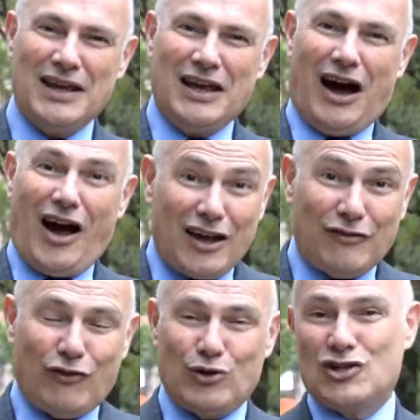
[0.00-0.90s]
I
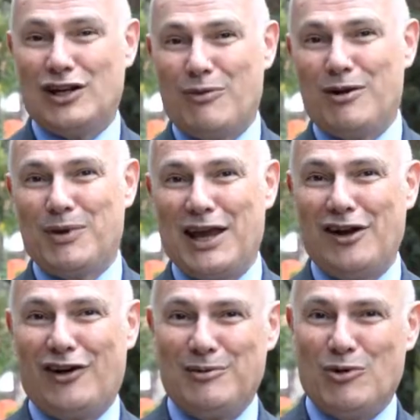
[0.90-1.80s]
unfortunately won't be here
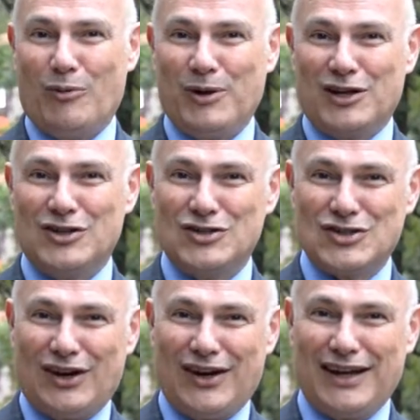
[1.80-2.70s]
anymore because
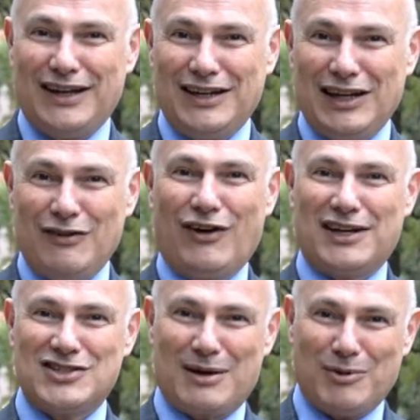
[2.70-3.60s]
I leave
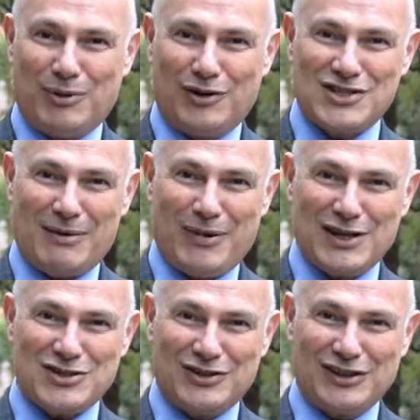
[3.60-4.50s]
Addis Ababa as
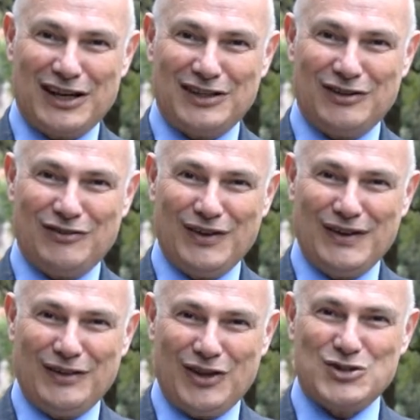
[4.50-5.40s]
ambassador at the end of
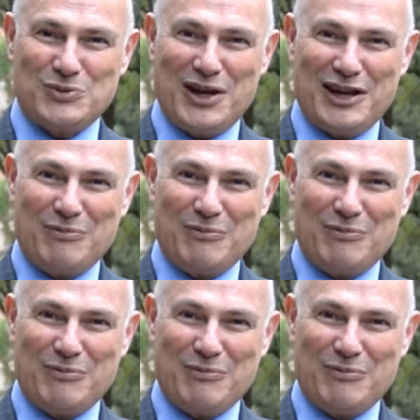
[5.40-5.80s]
this week,